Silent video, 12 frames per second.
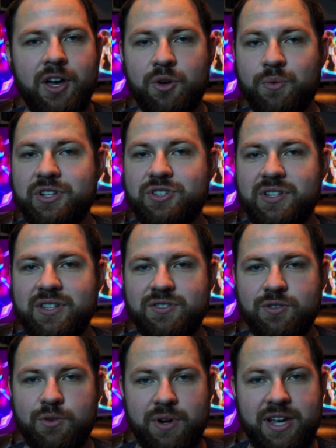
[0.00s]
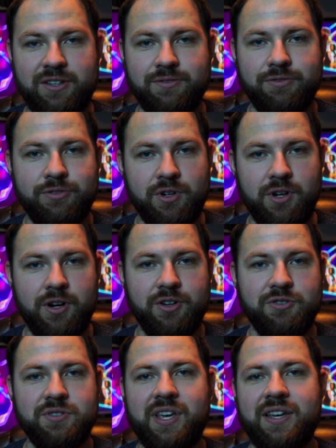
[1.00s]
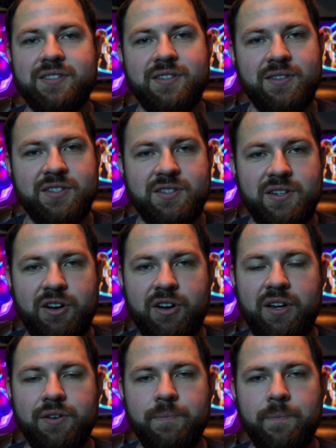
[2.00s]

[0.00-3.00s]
which is great for our use case in this scenario.